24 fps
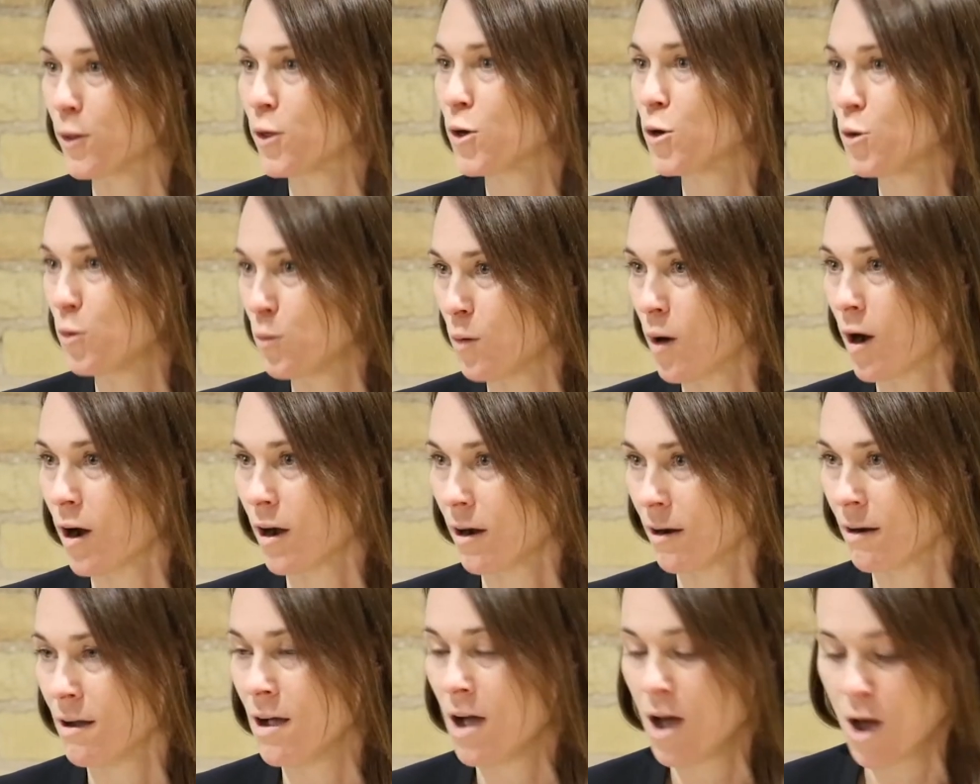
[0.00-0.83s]
who
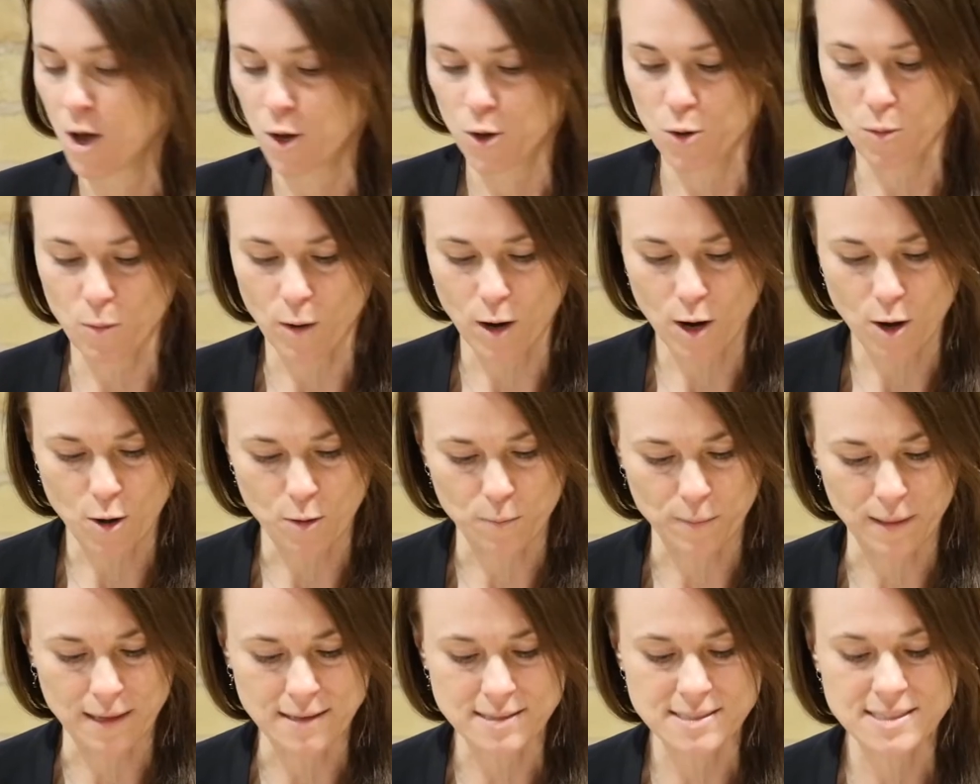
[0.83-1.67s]
are
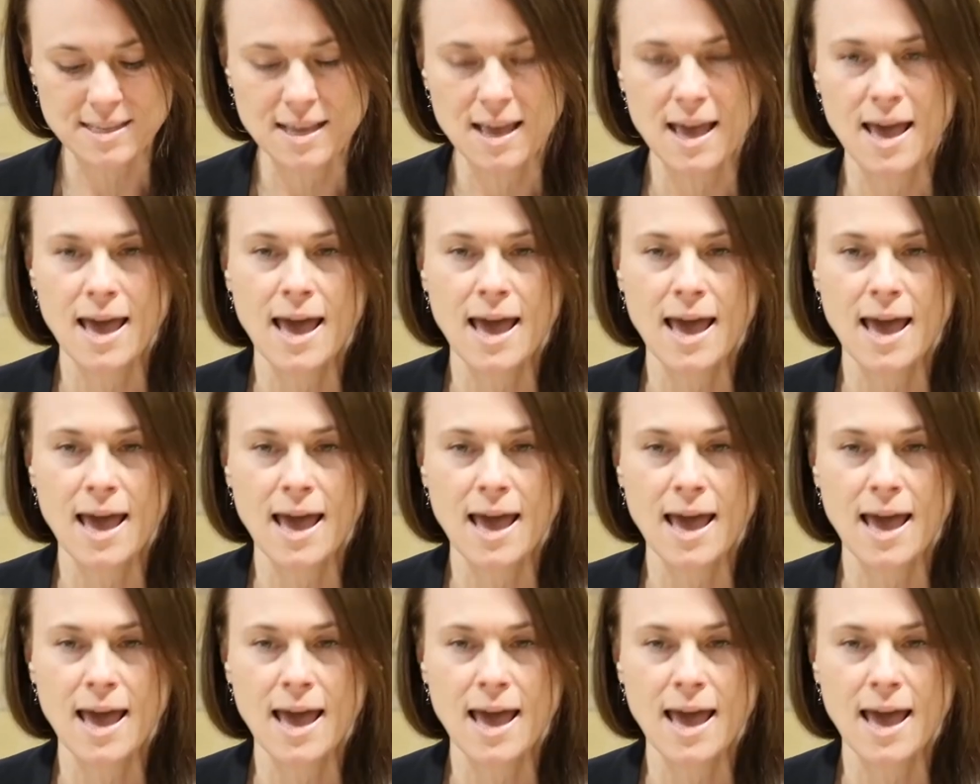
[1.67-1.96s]
homeless.